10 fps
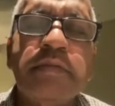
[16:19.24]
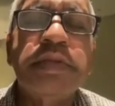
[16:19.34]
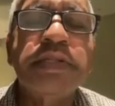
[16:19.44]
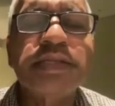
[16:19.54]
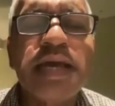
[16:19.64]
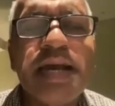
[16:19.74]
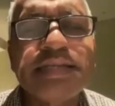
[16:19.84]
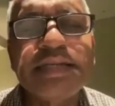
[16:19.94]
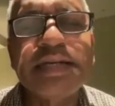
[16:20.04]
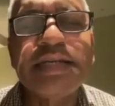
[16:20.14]
means,
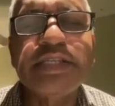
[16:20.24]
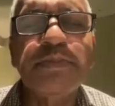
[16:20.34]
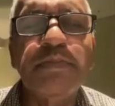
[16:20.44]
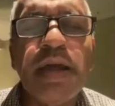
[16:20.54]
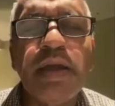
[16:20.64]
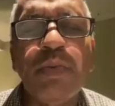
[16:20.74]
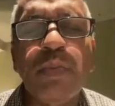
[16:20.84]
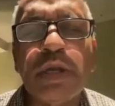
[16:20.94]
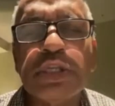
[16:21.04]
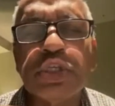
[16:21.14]
as it is by
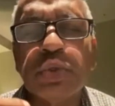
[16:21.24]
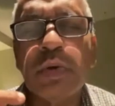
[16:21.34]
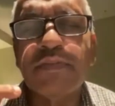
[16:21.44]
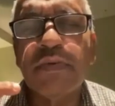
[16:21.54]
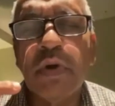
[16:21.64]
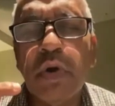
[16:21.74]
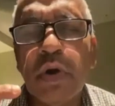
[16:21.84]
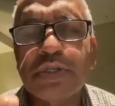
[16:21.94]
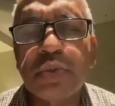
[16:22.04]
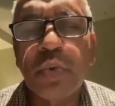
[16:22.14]
virtue of
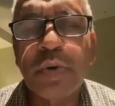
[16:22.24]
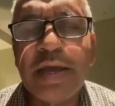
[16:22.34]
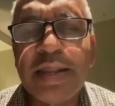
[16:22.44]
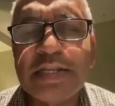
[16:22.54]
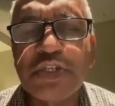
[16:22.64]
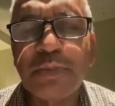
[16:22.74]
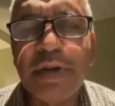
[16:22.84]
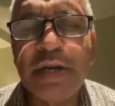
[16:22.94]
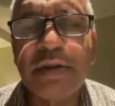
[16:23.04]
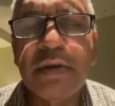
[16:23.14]
God's own
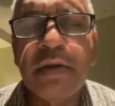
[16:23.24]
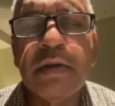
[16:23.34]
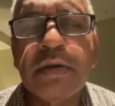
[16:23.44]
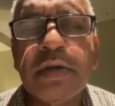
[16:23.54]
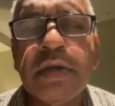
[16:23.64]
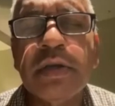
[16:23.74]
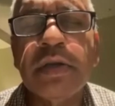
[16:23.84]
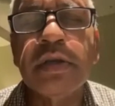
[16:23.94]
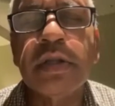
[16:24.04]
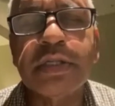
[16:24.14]
arrangement,
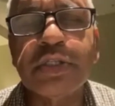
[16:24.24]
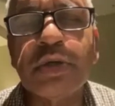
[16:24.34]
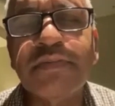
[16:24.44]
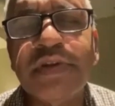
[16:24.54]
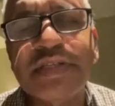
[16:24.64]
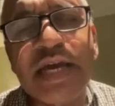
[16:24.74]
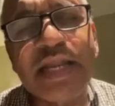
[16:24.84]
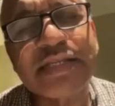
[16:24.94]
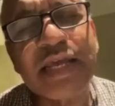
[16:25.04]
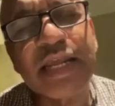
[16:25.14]
tons of desires are